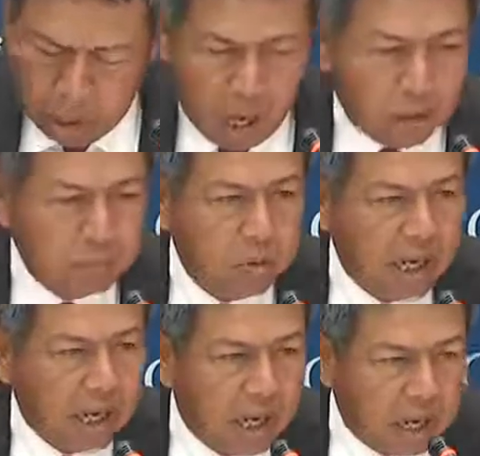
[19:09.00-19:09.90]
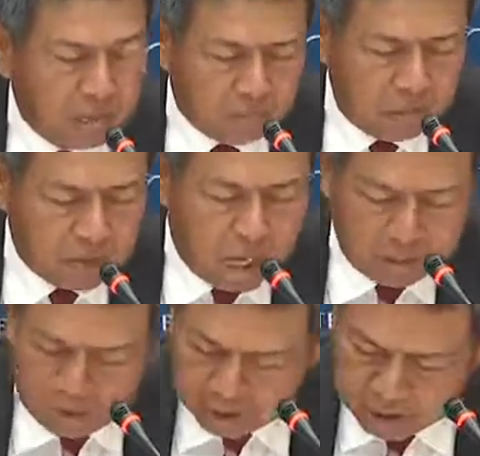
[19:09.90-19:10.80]
uh, moving ahead from the
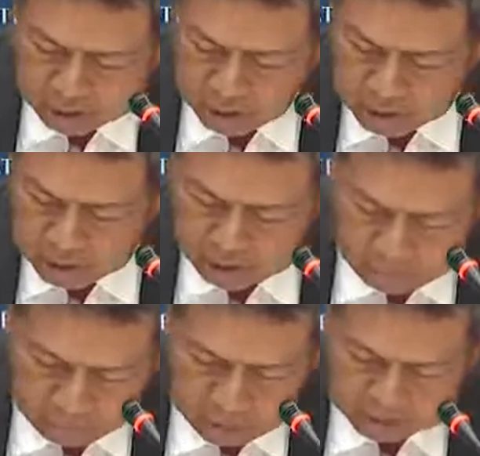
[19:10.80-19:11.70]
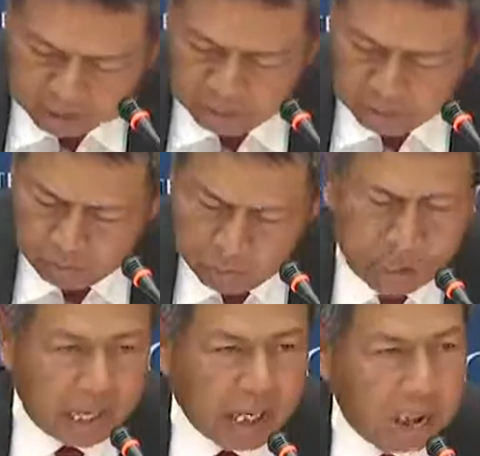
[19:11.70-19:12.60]
current status, um, I think we
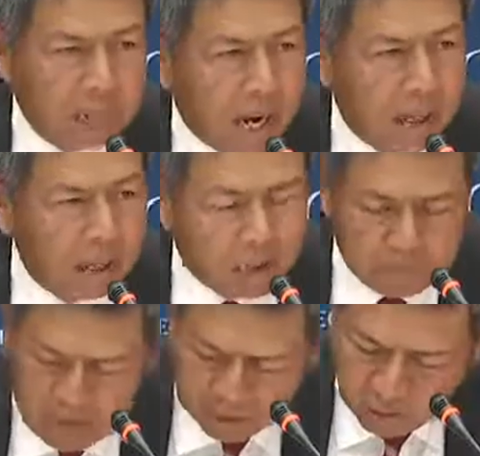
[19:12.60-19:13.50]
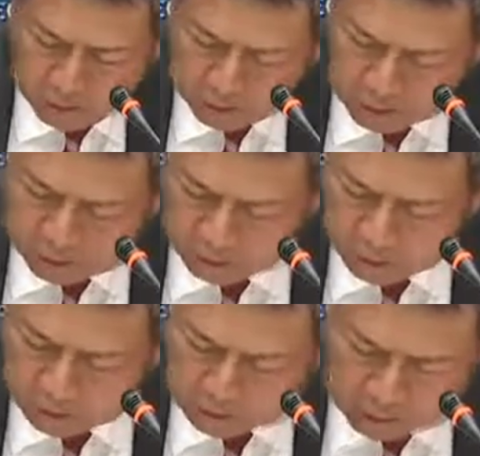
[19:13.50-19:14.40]
can expand these BITEC arrangements.